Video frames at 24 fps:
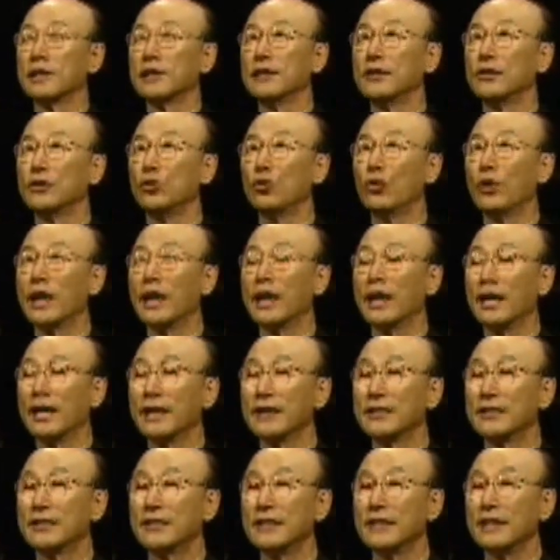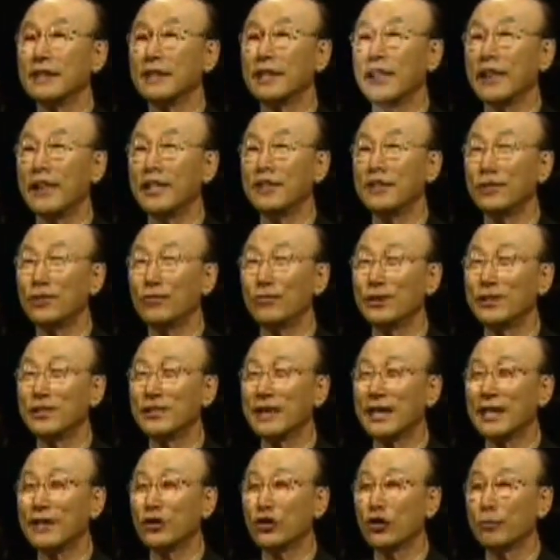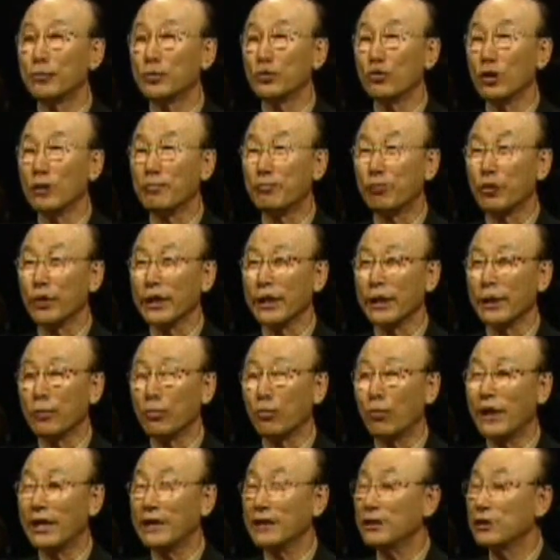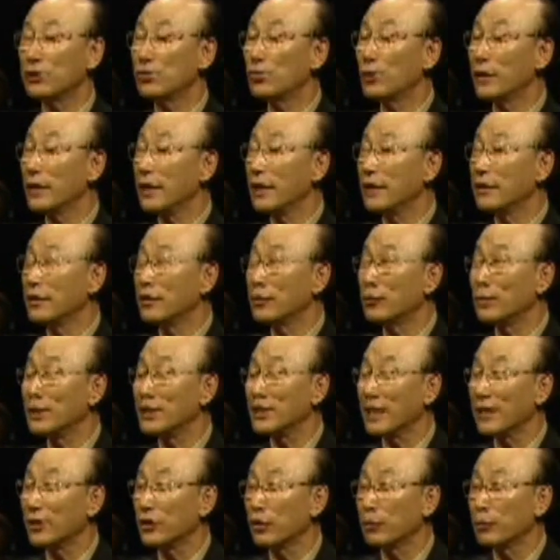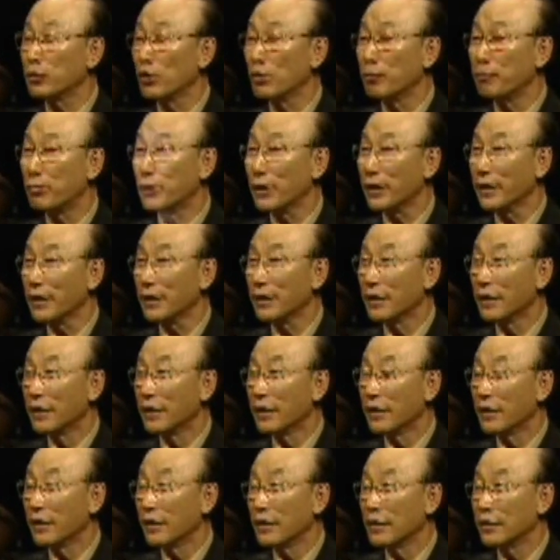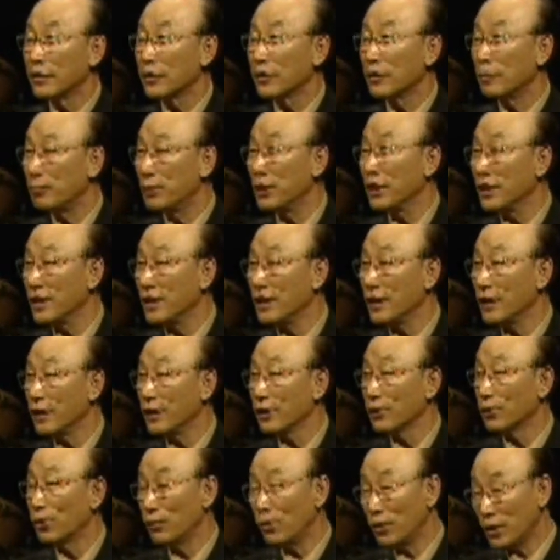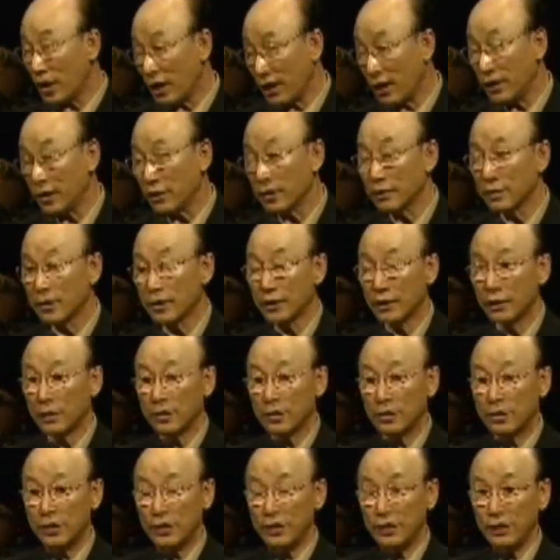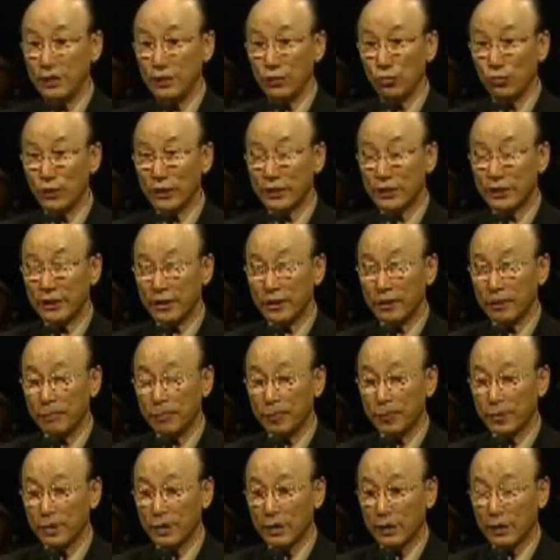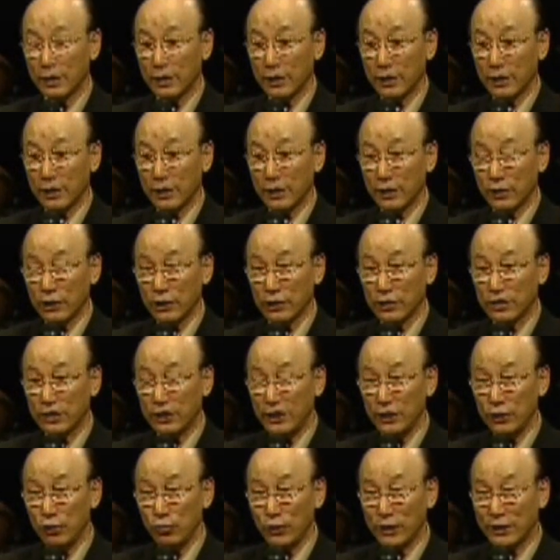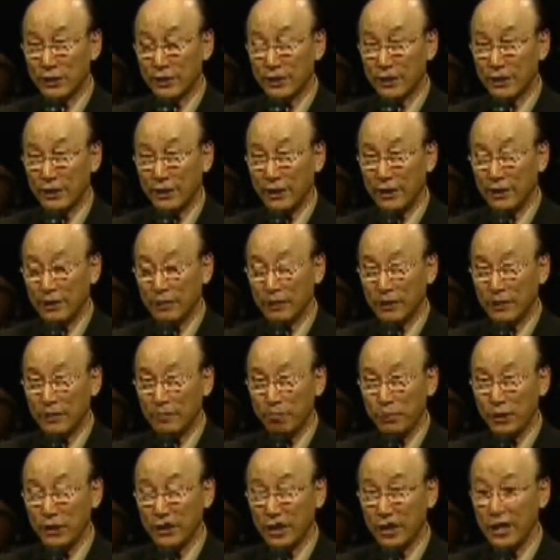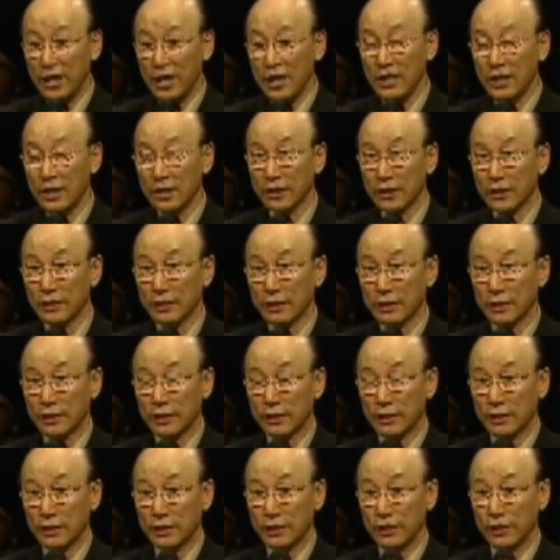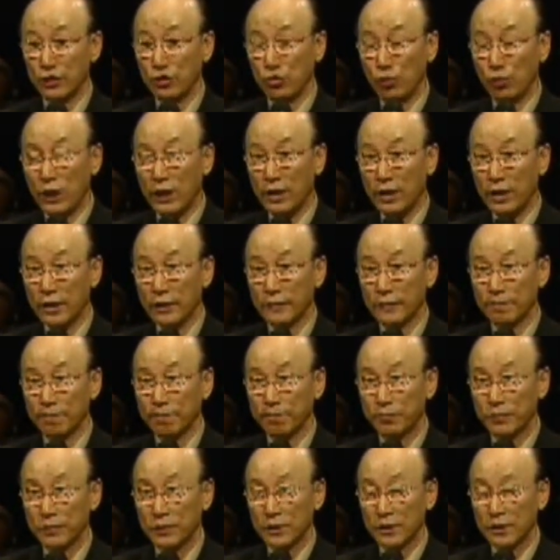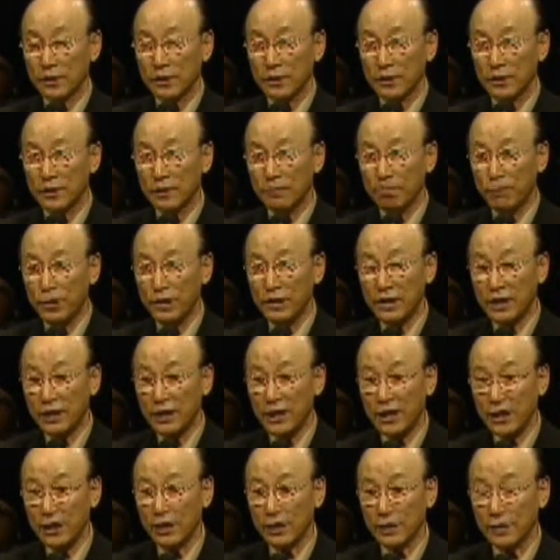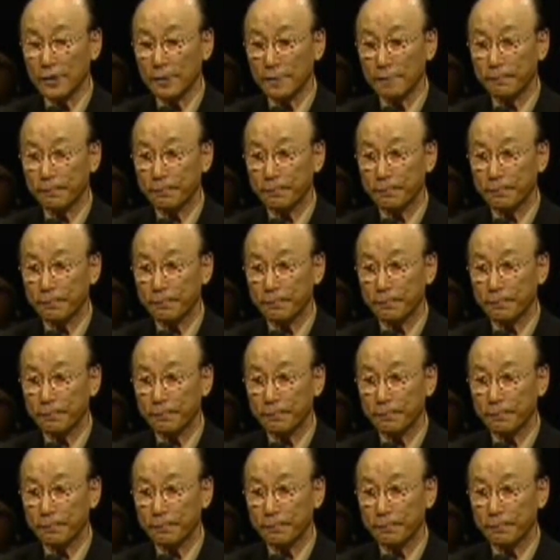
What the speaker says: in your heart, see the end result of your prayer. What is your end result of your prayer? It's complete healing. Okay, see yourself, see your son completely healed in your heart, completely healed.